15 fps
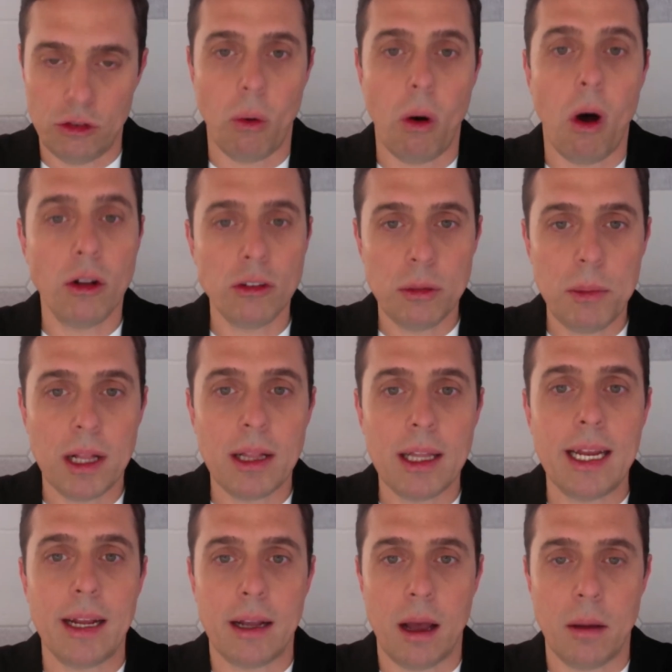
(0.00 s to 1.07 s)

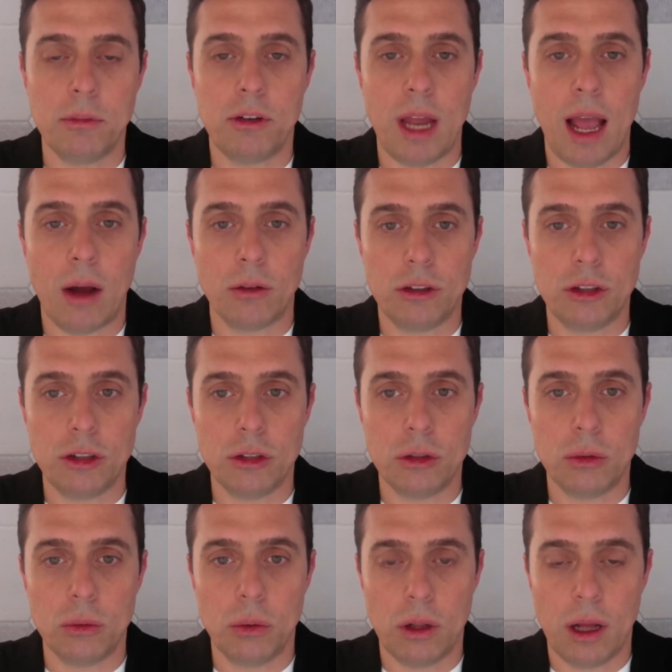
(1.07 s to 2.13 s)
ultimately it comes down
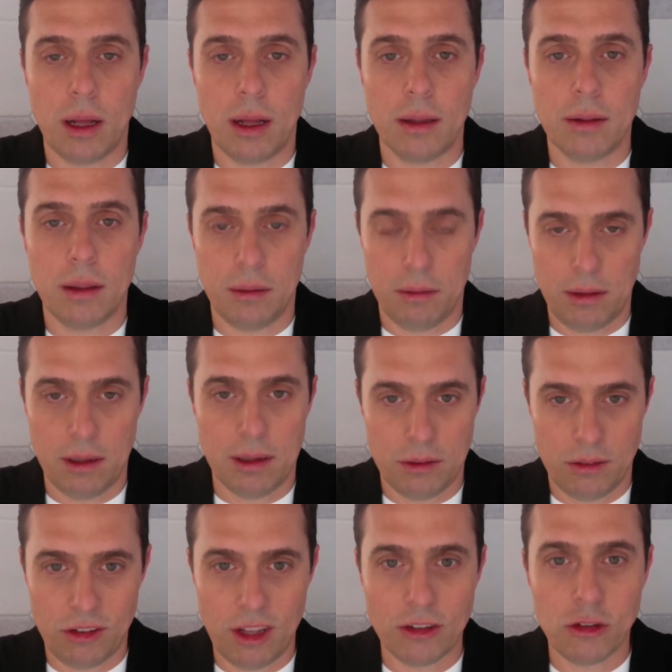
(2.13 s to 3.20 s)
to the
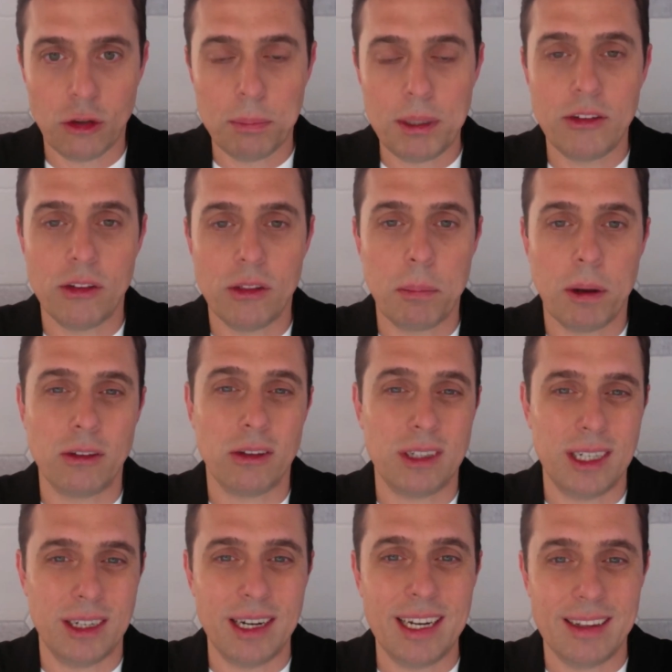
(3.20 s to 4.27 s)
central piece of the puzzle
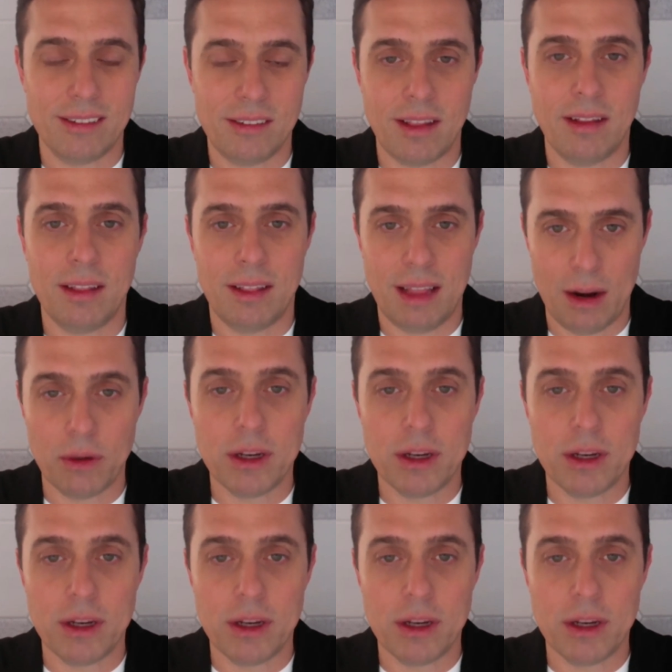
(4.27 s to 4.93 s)
here is that there